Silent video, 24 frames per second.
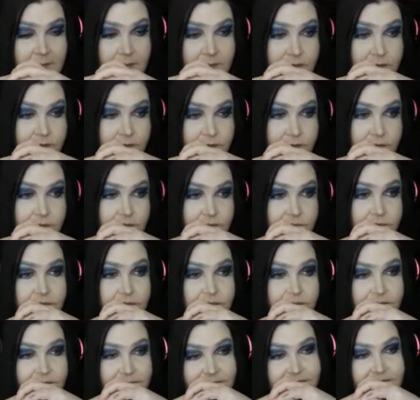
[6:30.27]

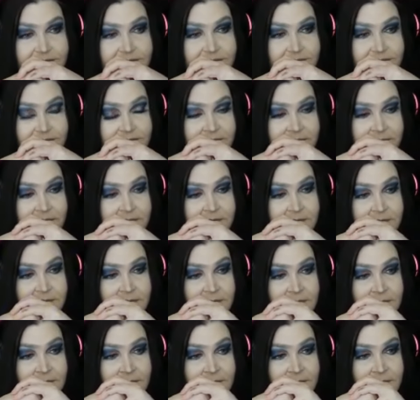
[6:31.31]

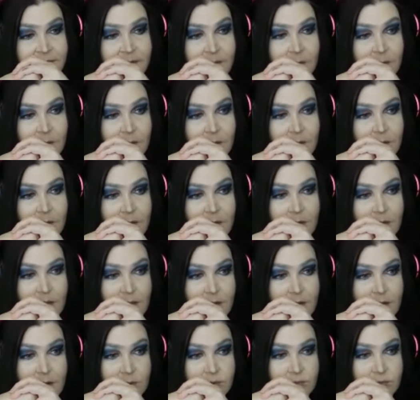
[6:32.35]

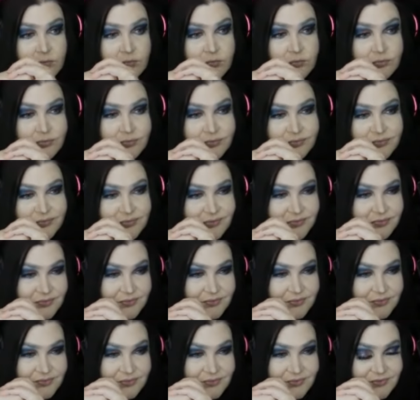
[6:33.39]

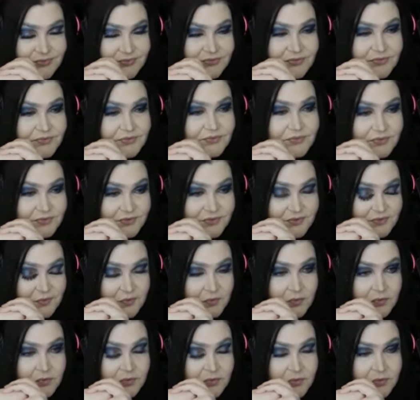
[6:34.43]

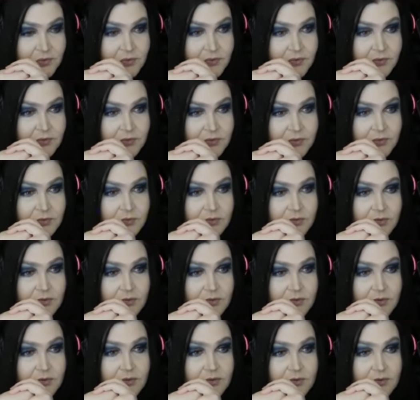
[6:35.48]

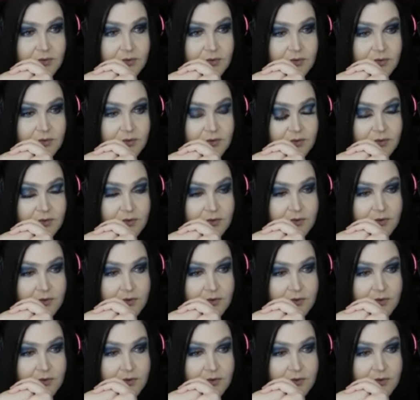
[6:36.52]
No words are spoken by the person on screen.